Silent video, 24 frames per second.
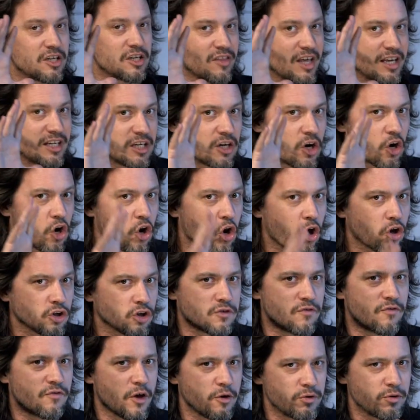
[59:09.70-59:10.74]
they did a lot
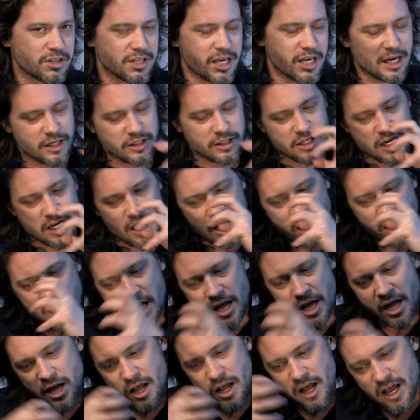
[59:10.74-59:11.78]
of those things
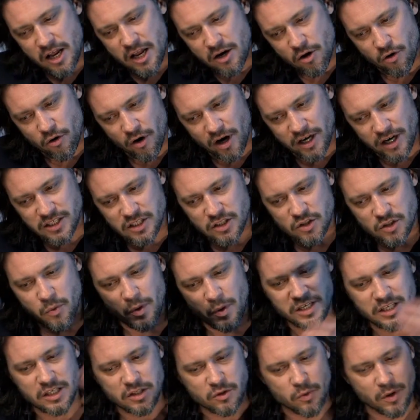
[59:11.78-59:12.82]
in Horizon
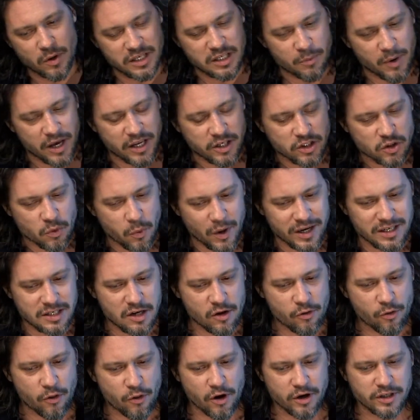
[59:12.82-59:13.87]
2020. But in
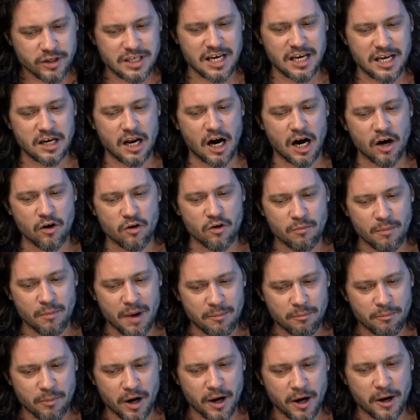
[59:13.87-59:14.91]
2013, I
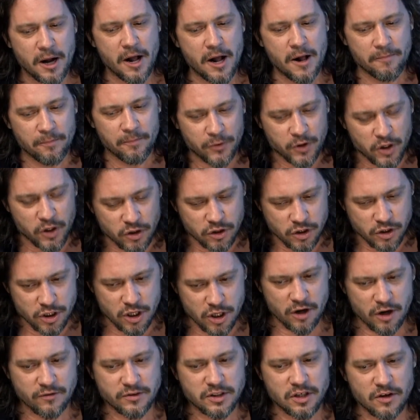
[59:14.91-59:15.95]
remember
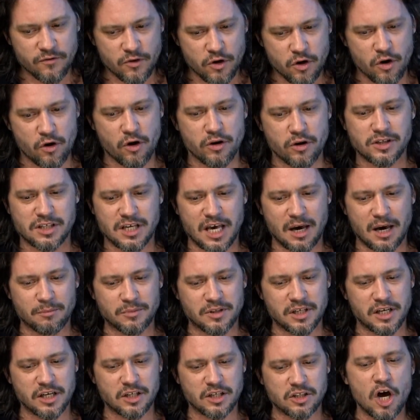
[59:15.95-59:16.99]
conservative
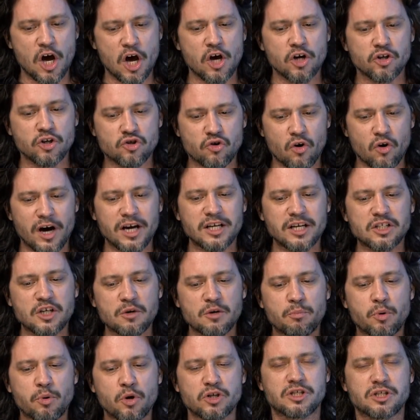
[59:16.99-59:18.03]
Eurosceptics trying to
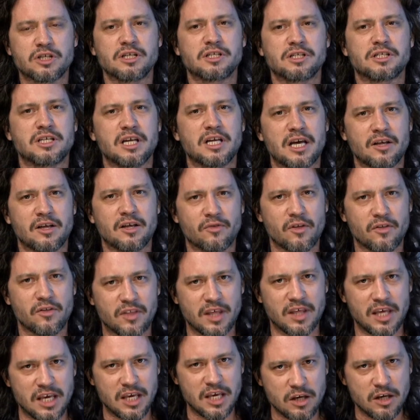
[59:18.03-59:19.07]
push this thing that
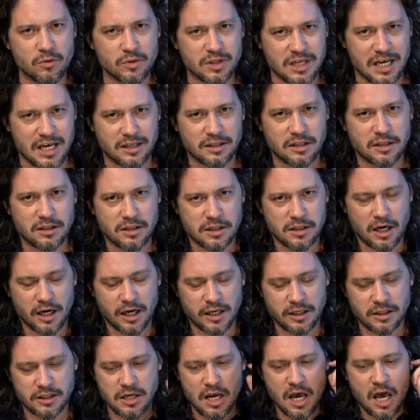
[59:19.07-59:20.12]
the EU is
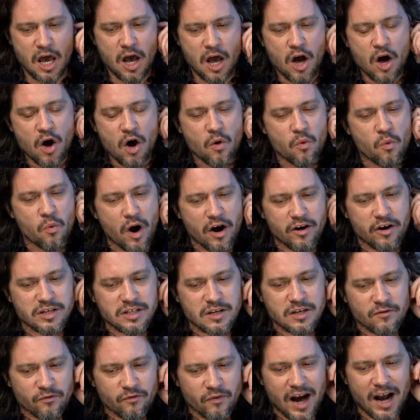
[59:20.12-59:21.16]
anti-science. Whereas,
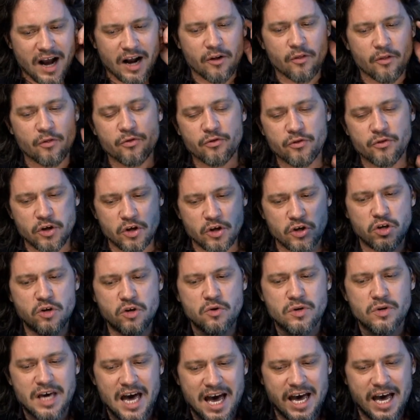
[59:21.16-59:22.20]
in fact, the
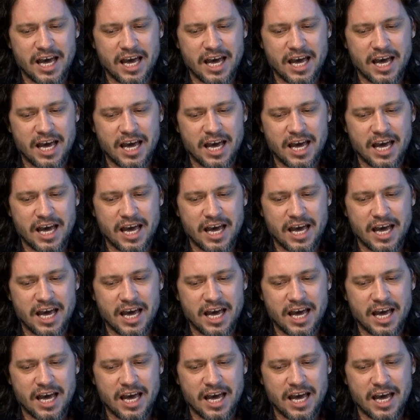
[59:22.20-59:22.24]
UK